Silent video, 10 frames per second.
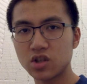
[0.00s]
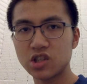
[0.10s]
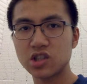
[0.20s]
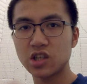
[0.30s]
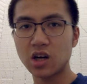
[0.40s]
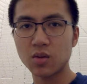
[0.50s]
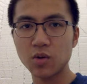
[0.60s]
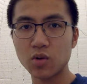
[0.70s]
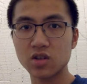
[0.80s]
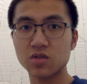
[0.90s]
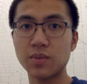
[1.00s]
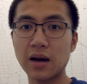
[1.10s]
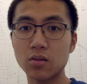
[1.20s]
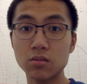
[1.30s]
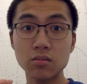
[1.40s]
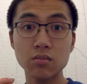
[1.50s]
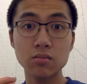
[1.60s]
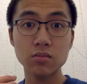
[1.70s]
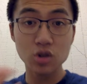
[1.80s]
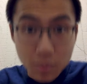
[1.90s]
Just tell me what it's about.
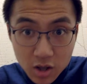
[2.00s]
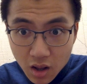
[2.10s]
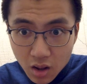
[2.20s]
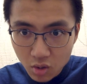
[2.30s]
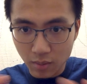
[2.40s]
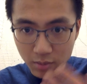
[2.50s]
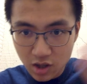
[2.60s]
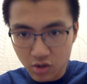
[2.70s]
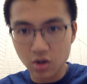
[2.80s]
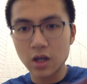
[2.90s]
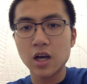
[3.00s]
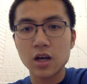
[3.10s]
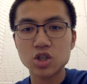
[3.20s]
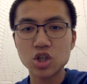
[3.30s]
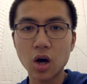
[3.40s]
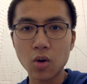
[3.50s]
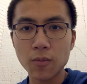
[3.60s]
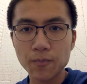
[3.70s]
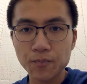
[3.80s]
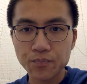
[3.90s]
So I'm going to tell you. So
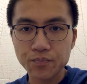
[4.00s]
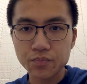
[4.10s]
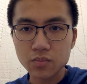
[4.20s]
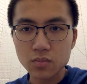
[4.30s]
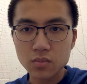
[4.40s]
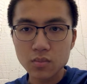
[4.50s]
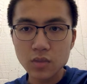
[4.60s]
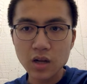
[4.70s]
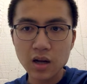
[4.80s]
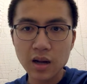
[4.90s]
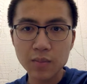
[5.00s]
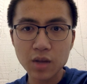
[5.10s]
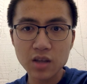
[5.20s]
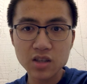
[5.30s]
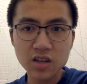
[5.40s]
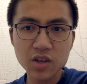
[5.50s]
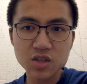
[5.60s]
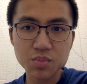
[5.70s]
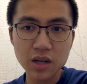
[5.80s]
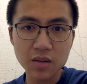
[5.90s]
instead of
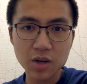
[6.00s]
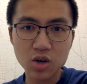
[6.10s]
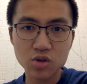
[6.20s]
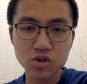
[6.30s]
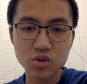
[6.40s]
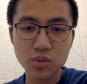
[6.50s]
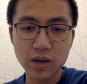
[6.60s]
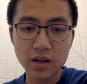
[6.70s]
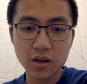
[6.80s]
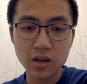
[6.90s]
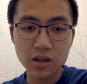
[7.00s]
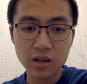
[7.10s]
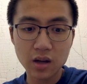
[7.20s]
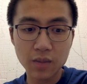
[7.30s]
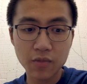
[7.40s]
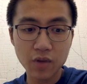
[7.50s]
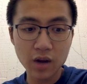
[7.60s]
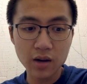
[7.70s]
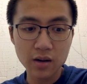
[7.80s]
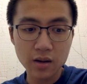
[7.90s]
explaining my code to you right up
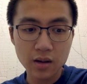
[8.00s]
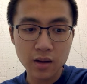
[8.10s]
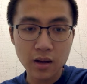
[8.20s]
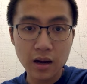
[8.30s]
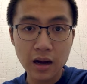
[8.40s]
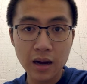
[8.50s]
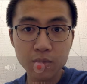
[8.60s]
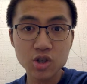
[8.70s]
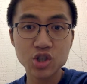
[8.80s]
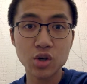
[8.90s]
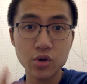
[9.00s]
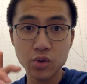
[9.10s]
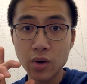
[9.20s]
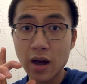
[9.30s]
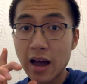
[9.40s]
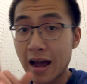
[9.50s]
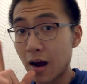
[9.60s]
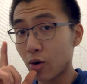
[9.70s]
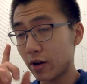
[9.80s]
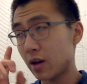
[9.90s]
front, I'm going to show you
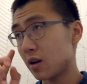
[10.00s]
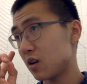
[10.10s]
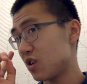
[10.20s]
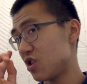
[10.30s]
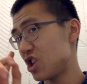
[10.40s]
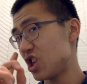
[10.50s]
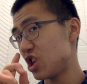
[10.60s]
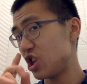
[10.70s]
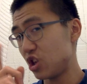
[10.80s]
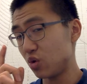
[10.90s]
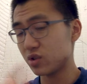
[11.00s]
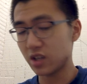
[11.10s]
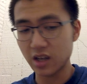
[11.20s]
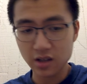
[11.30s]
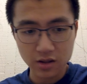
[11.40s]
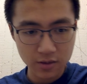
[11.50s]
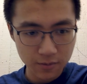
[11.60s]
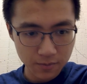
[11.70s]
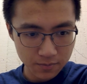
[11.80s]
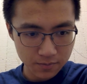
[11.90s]
how to use it.
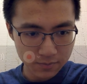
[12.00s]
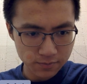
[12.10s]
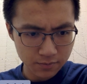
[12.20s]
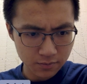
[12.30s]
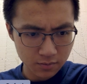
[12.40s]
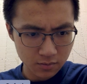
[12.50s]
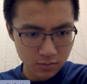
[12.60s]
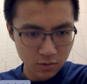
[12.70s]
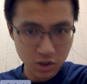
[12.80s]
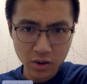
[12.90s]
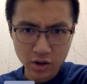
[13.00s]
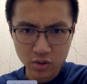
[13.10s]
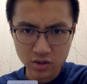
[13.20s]
So how do I use